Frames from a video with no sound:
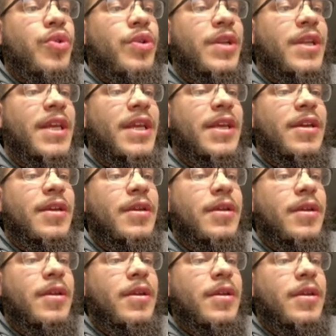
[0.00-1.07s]
ni.
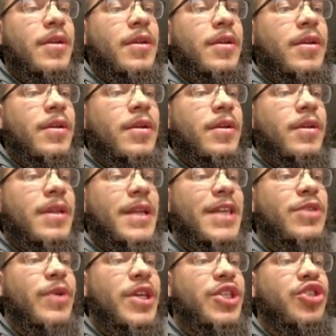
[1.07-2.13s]

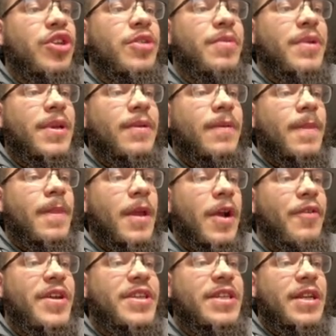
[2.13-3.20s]
That's what it should be
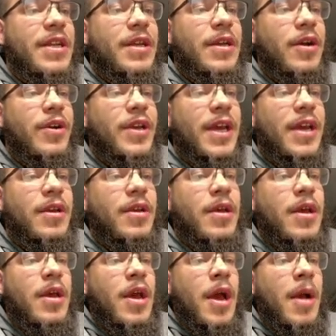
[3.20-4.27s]
originally, okay?
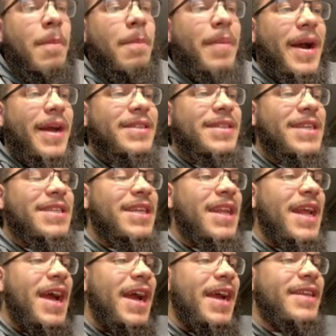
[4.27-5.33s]
But this
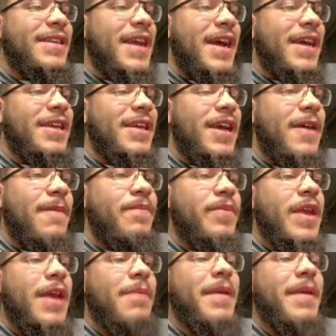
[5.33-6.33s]
la and na here, it